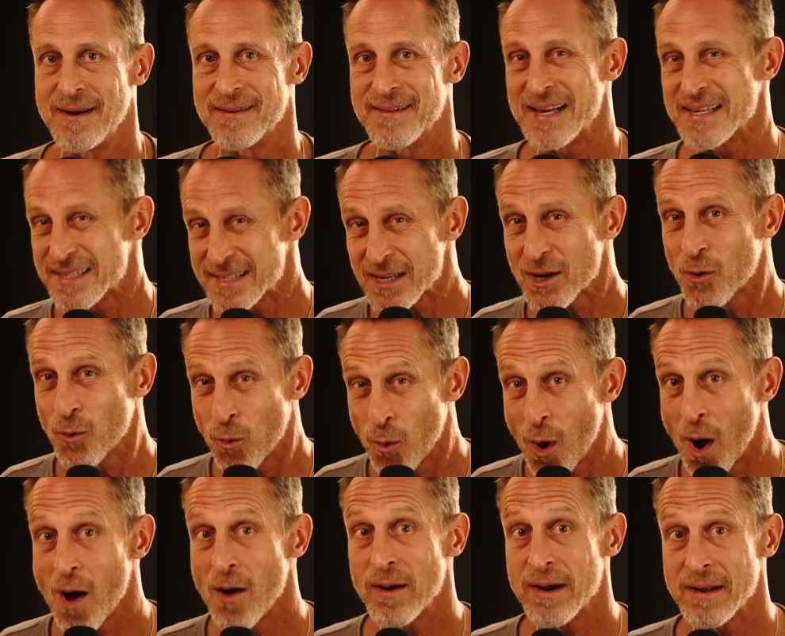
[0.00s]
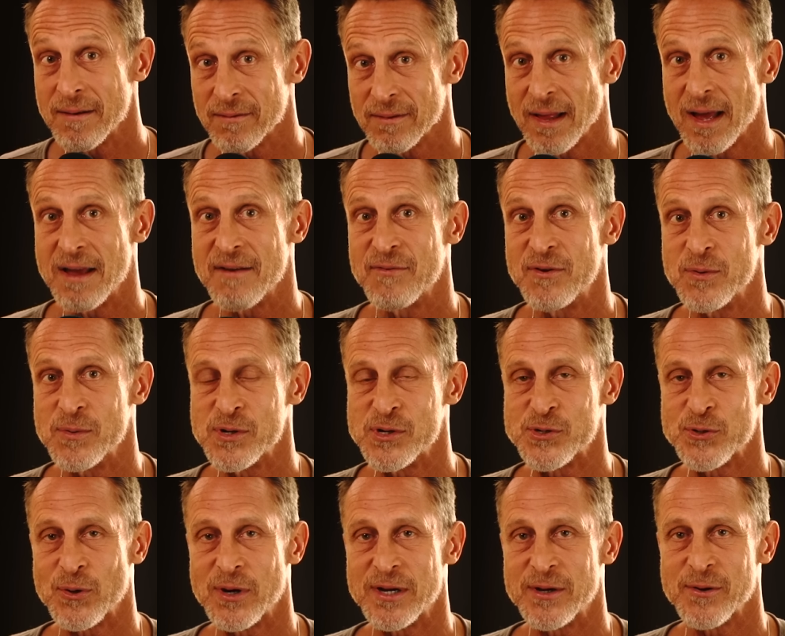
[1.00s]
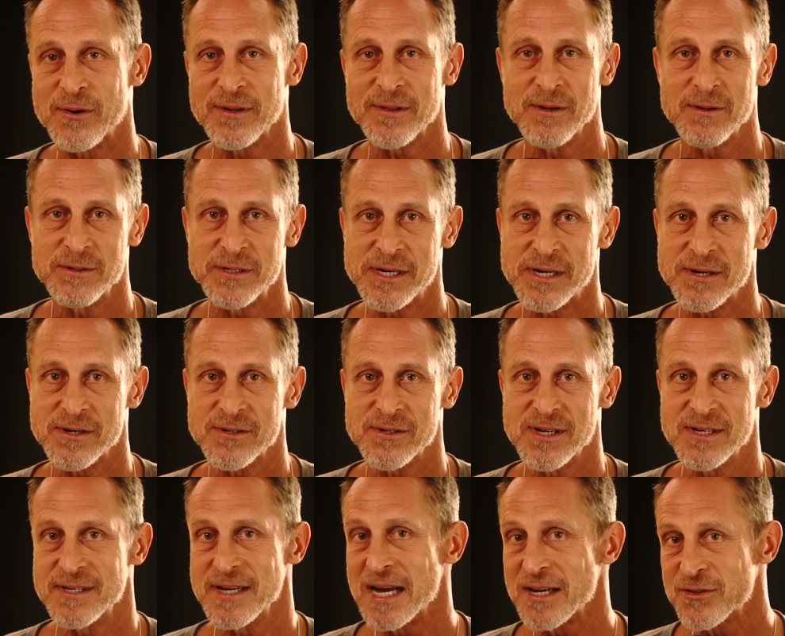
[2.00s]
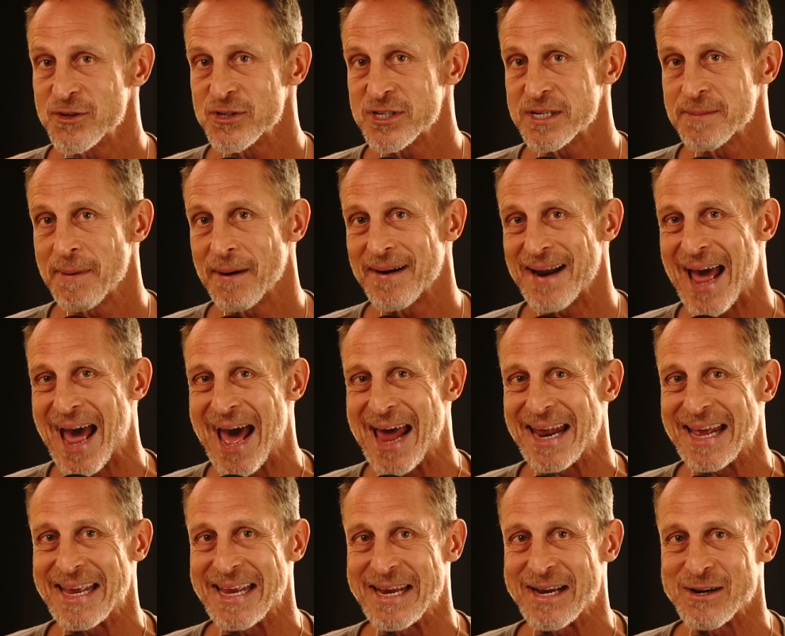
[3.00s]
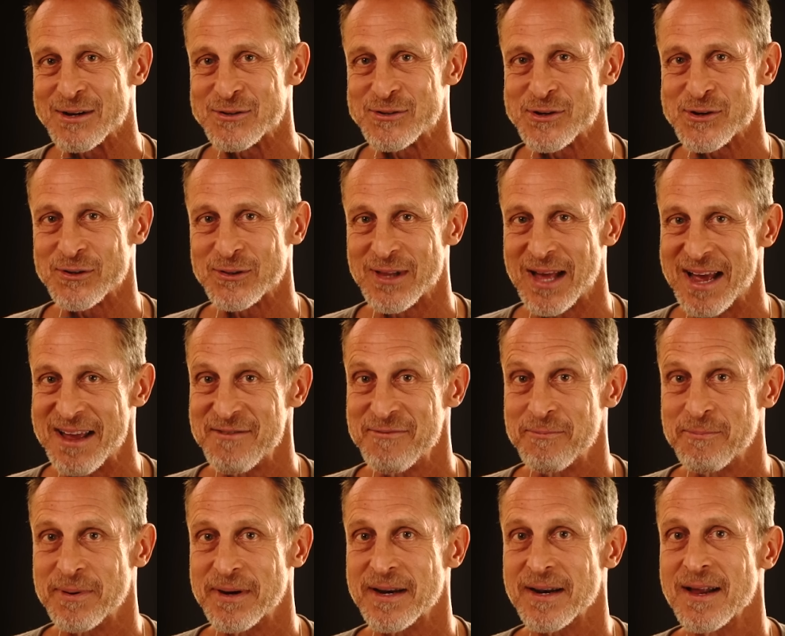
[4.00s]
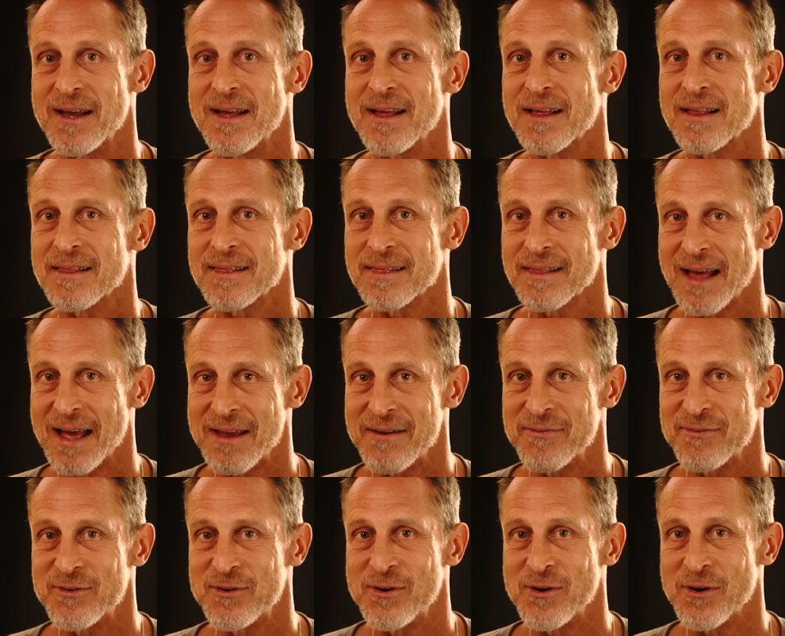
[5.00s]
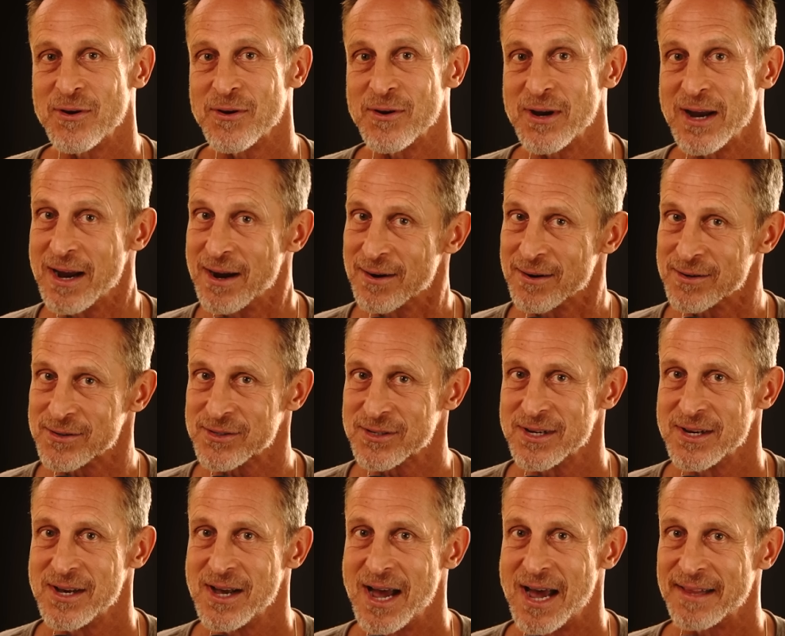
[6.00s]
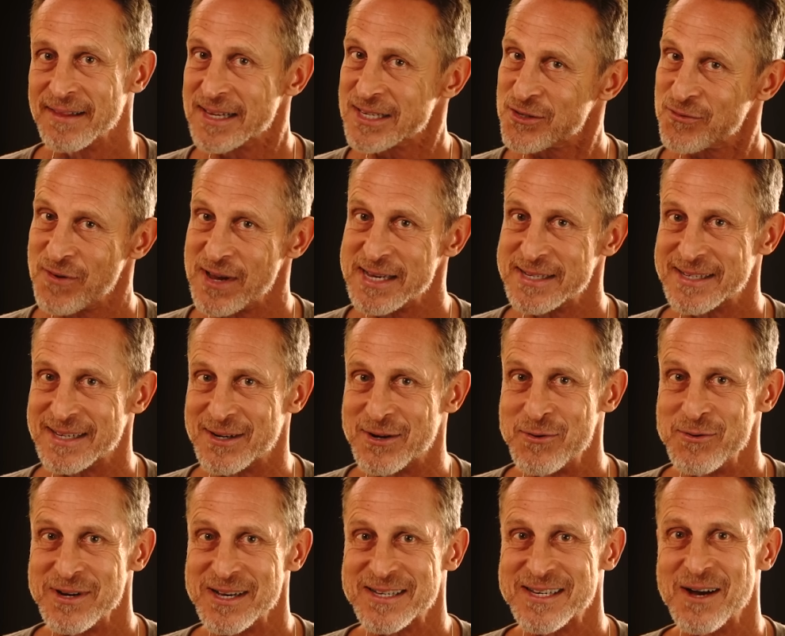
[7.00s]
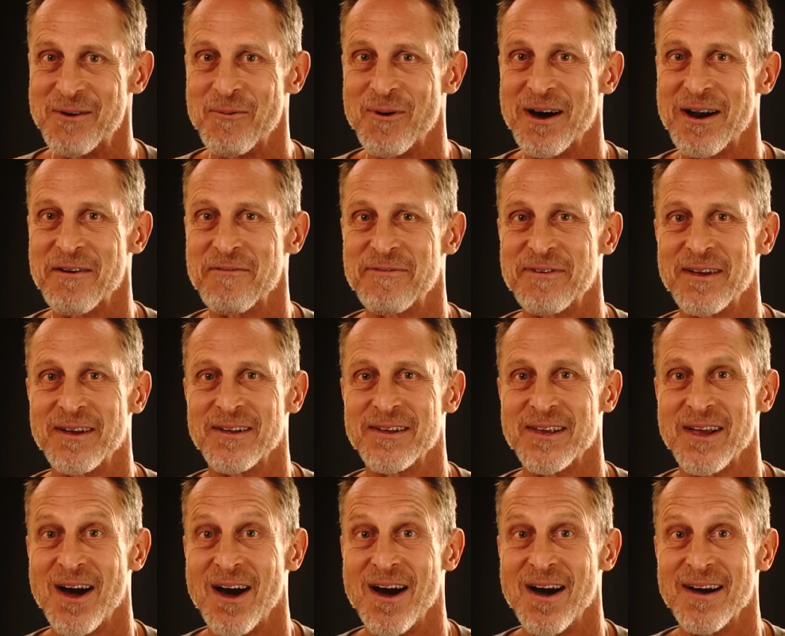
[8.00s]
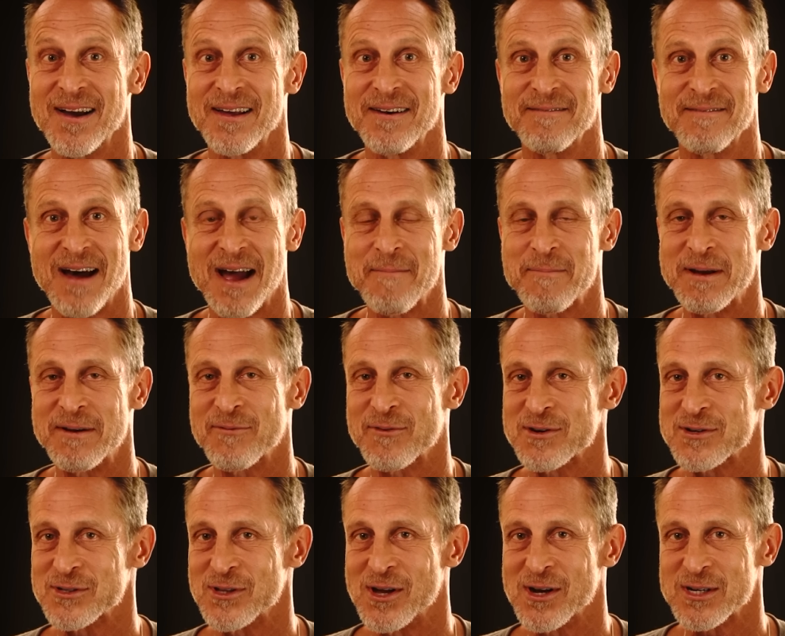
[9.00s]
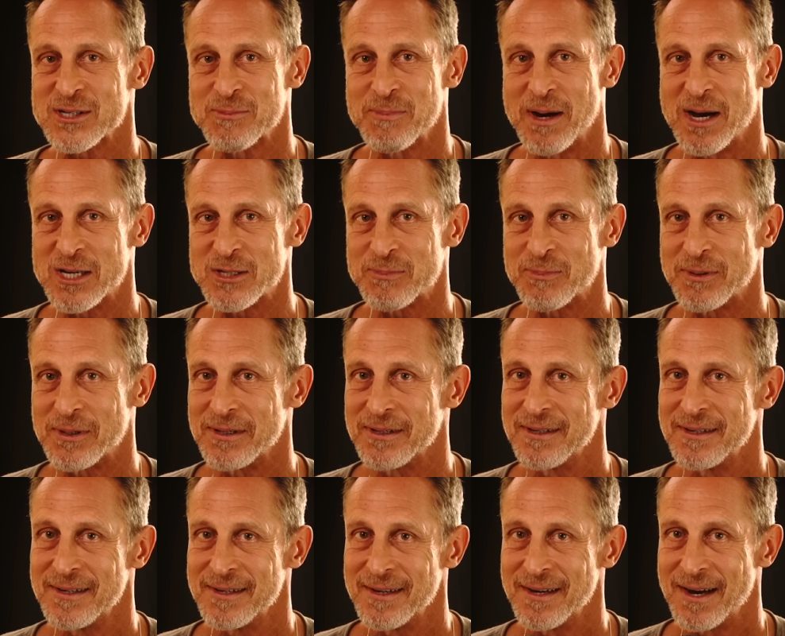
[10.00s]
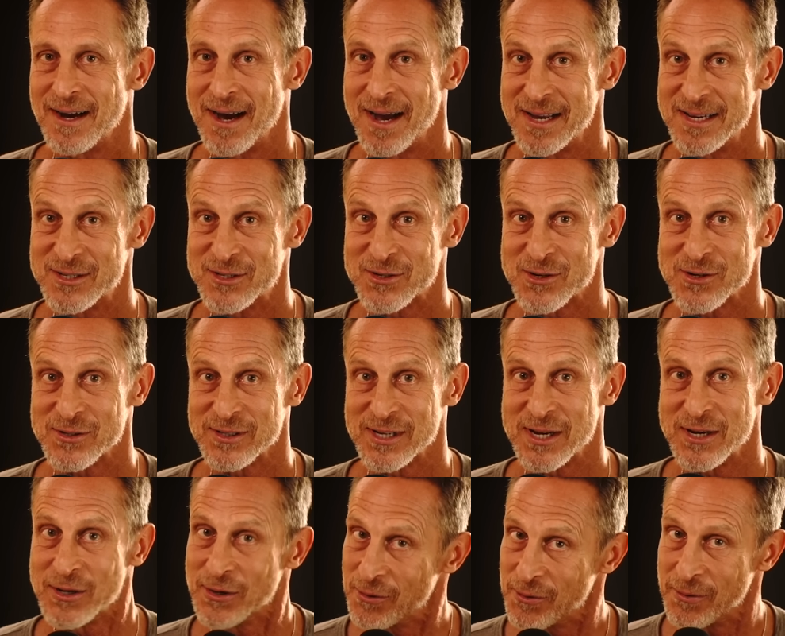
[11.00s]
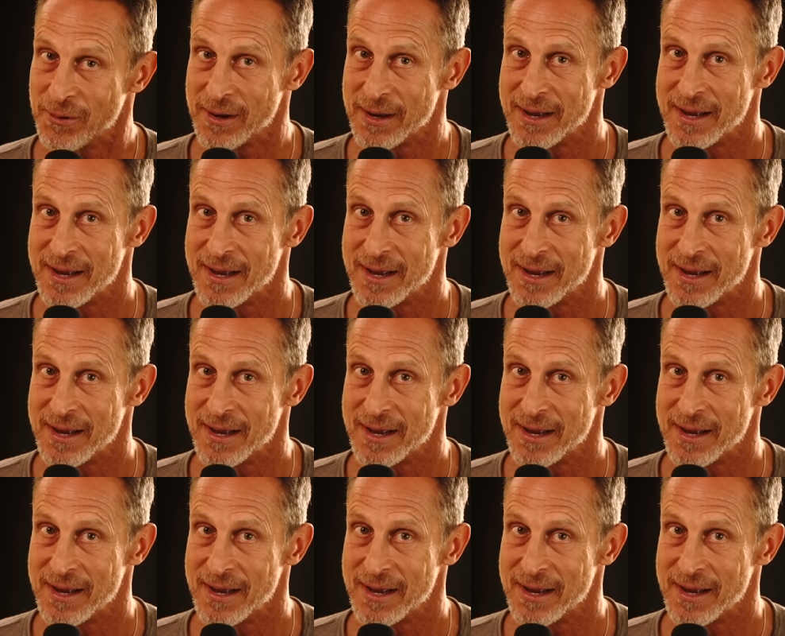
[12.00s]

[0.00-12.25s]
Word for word: That's the quality of life you enjoy during those years. It's not just about adding years to your life, but life to your years. And let's face it, who doesn't want to feel young and vibrant for as long as possible? I certainly do.